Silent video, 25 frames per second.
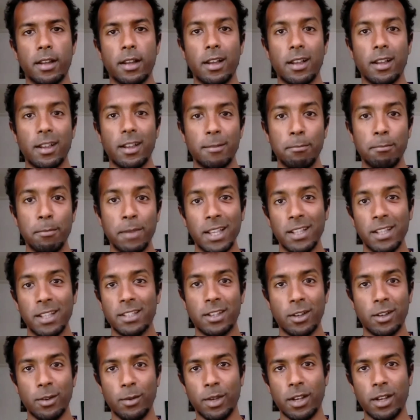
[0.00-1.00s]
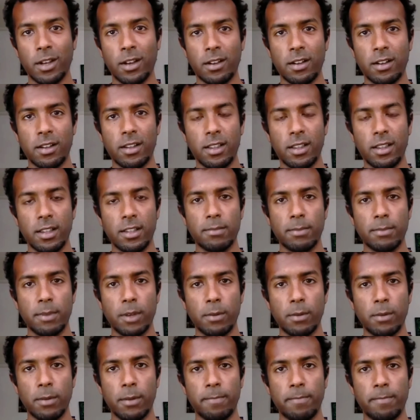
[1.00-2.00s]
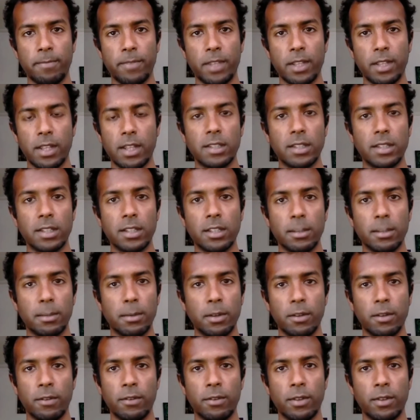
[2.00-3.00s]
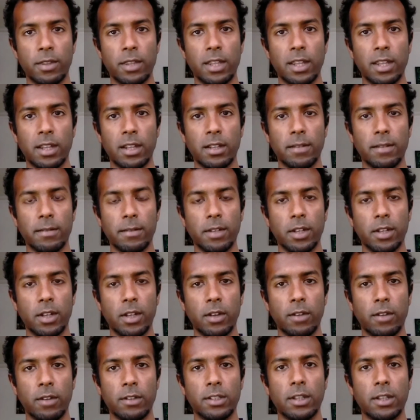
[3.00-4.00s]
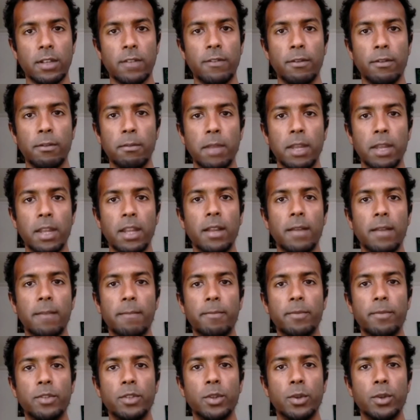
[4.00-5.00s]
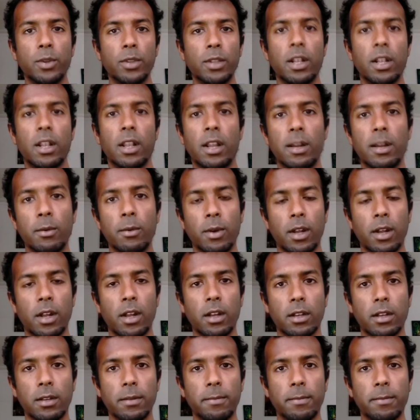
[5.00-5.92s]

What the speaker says: meet who we are in this moment. And that's such a beautiful thing, you know. So for me, doing the light work,